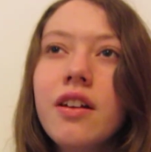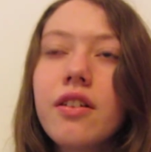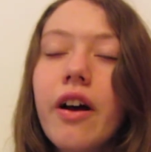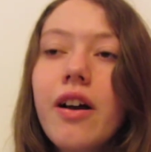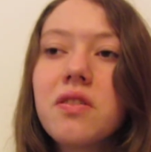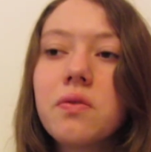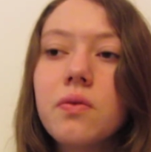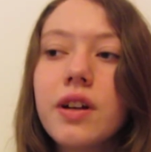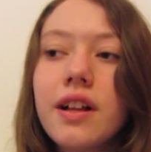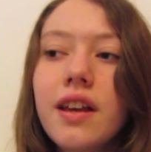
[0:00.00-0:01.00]
not
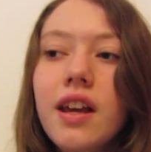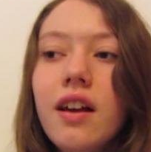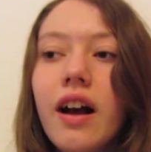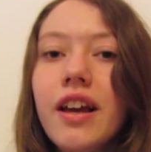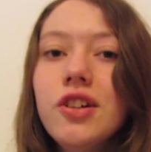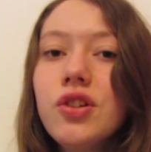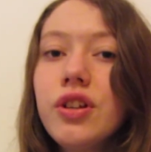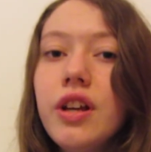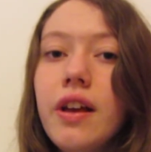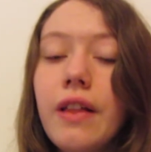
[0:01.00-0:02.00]
really I
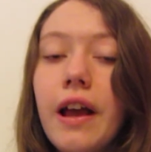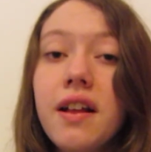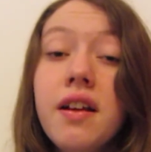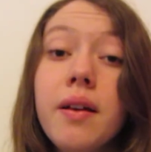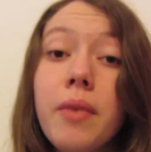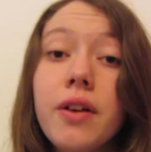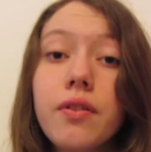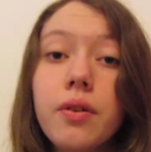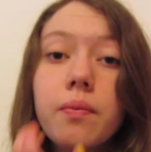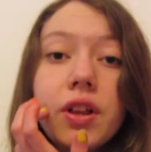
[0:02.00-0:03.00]
usually like keep my
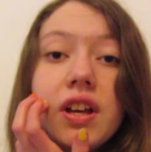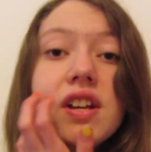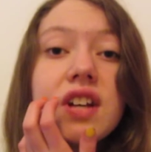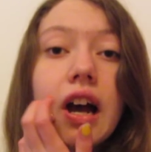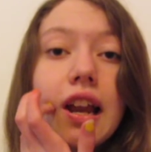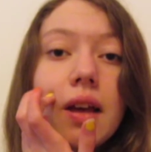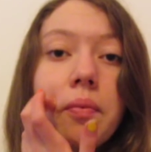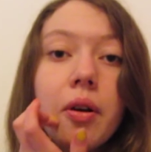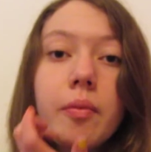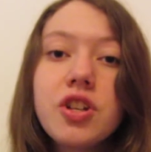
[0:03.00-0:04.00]
room really tidy
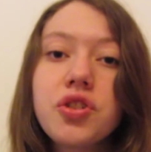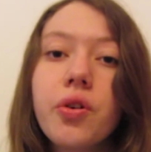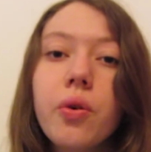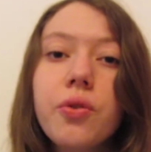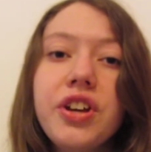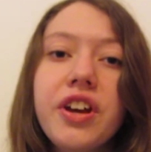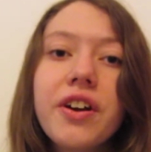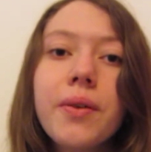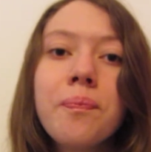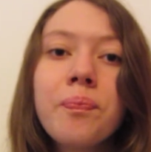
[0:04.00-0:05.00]
pretty much the whole
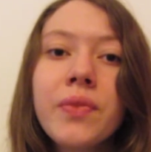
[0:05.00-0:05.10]
year